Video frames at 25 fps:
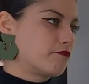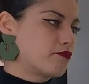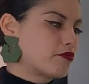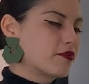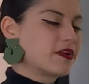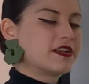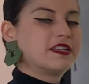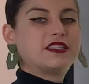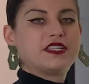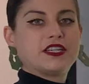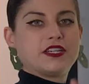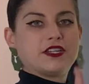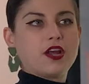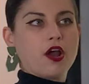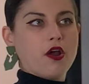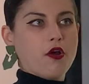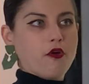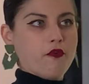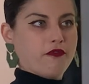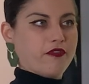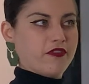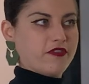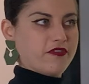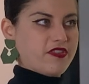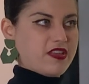printed
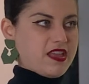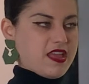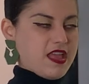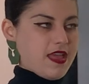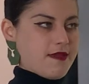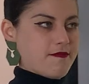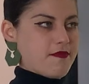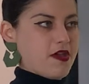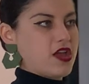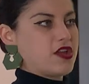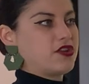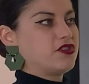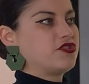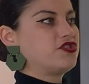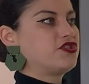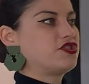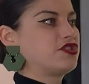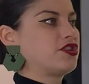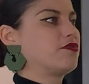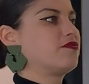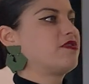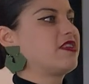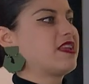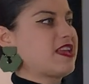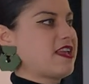over the image.
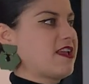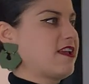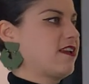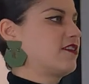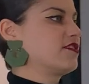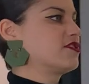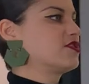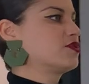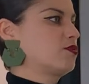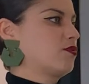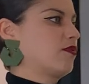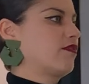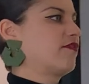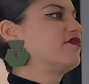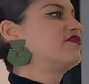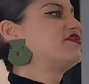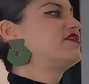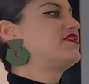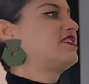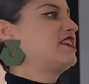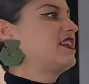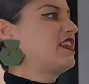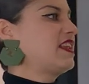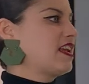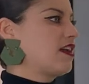So the ink is sort of
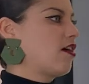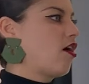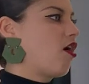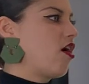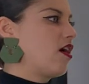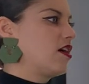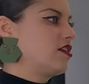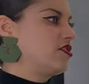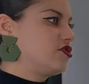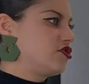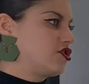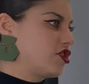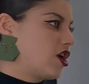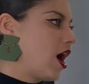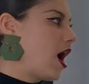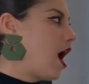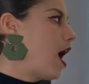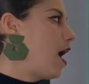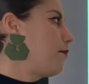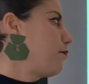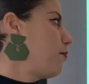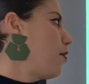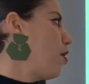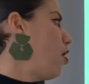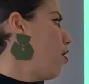sitting on
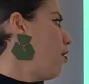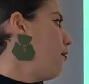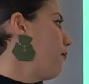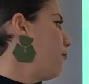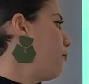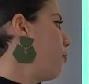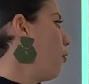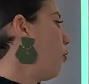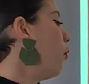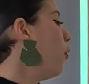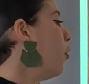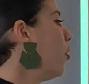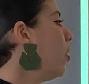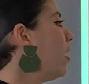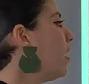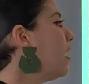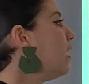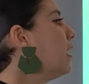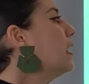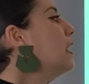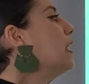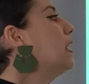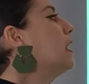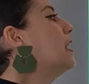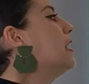top of the wood
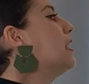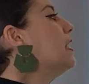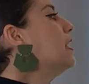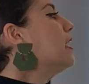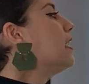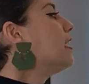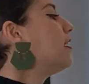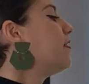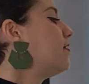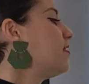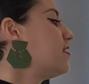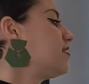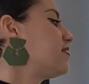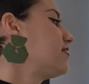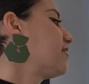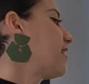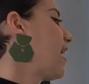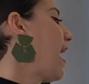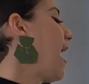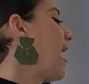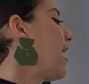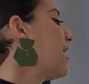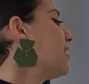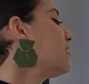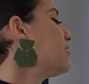in this
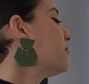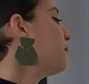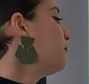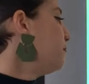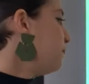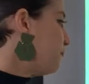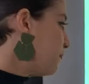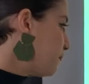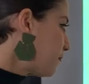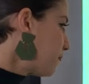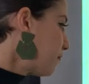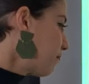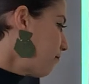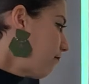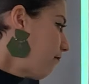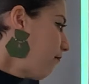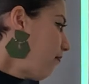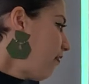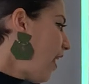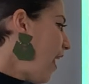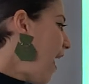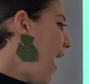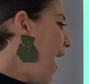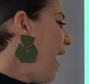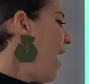case.
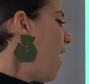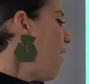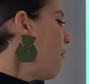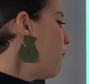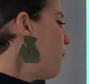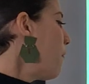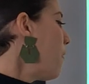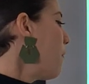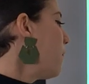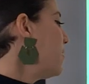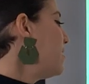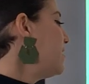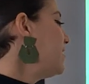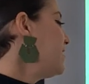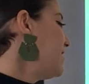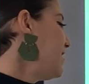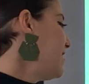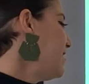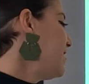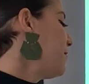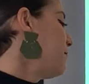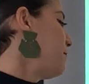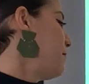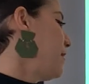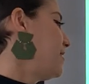And what we see
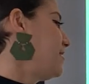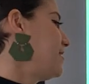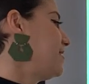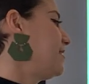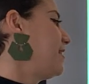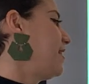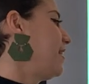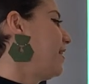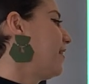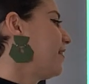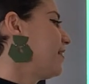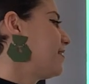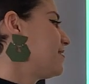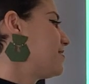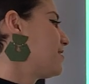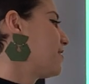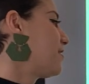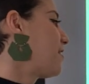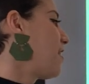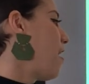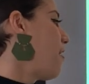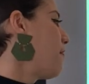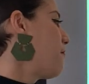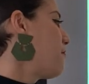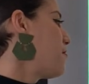depicted here is a
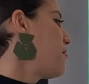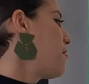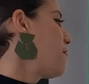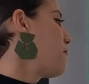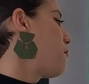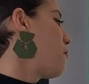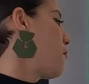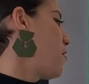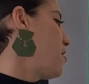coven of